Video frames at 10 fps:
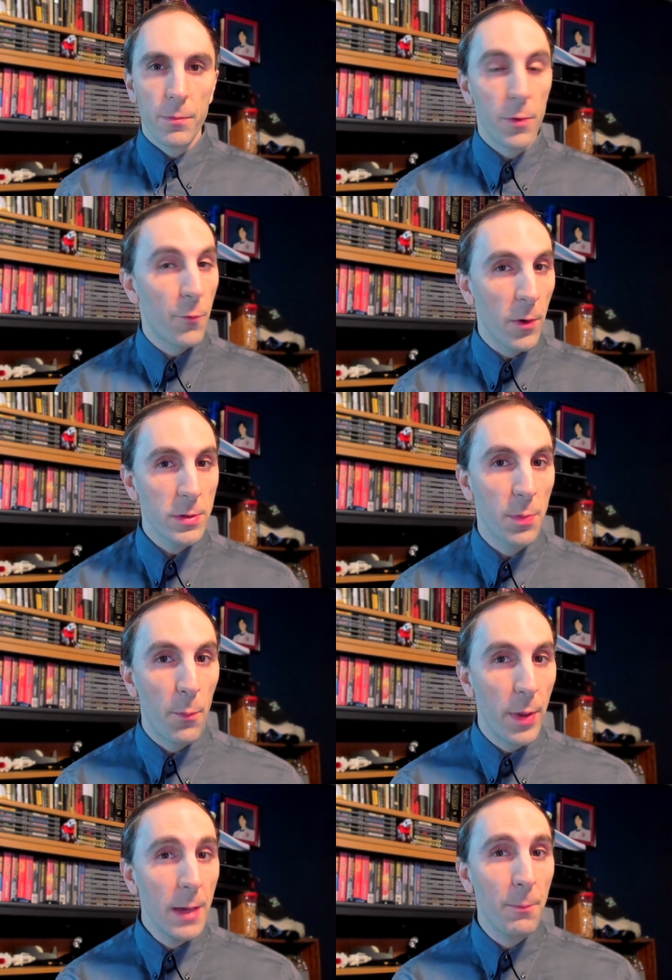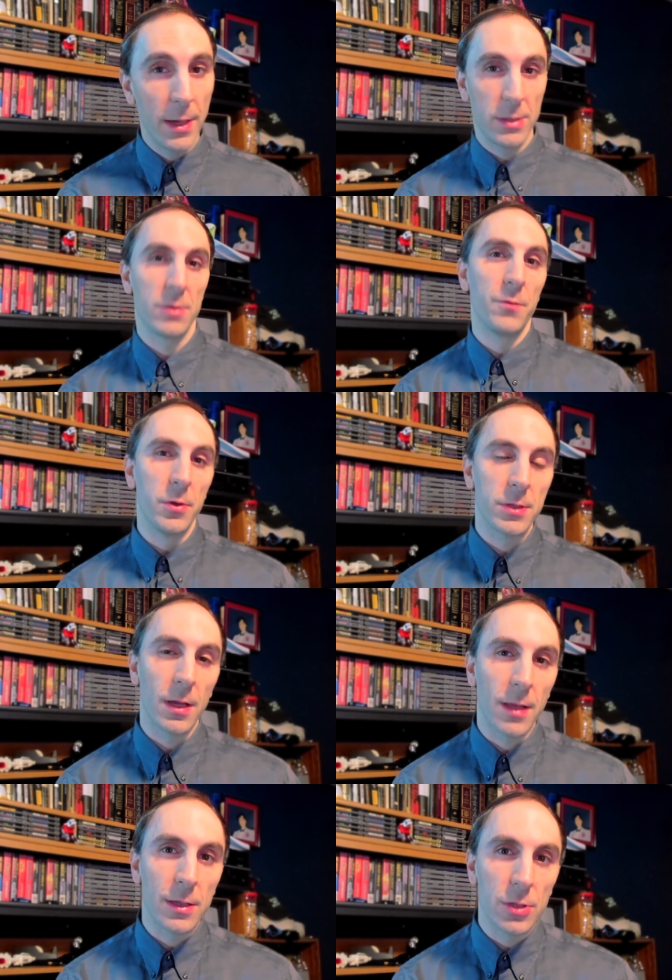The first big piece of news I'd
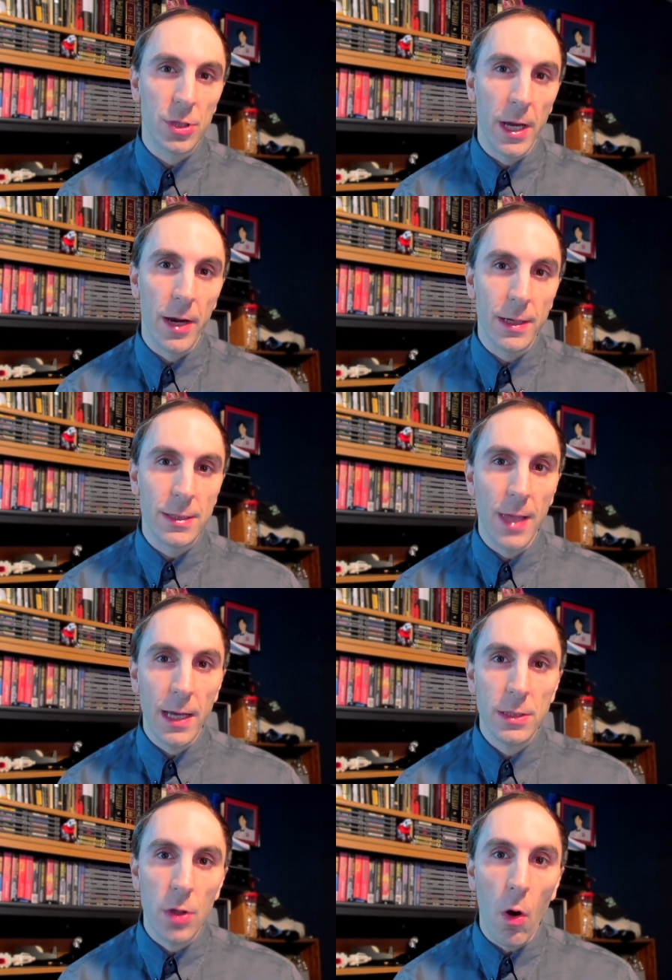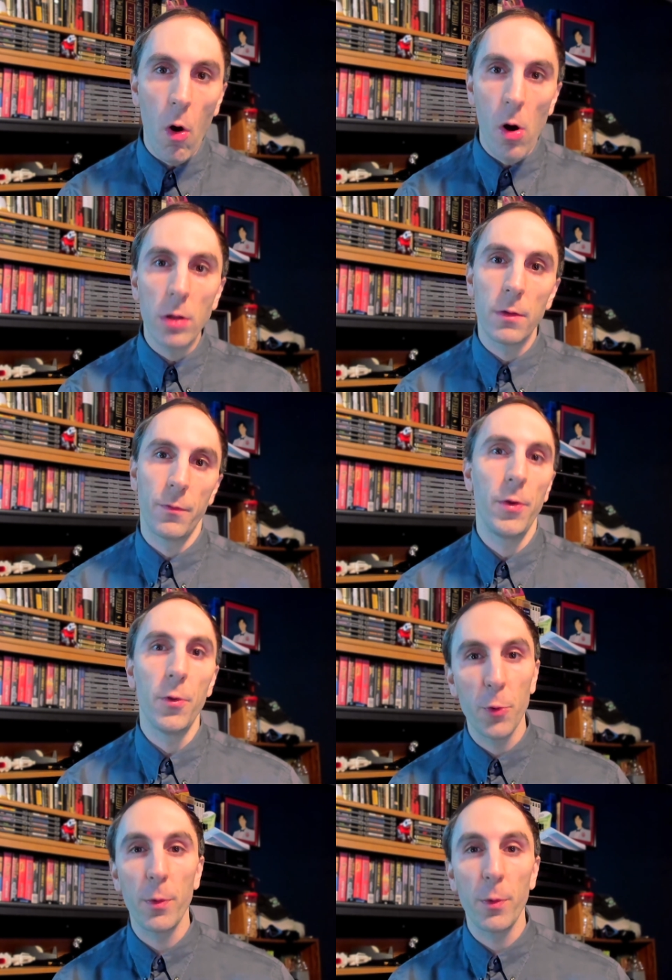like to share is thanks to all of you,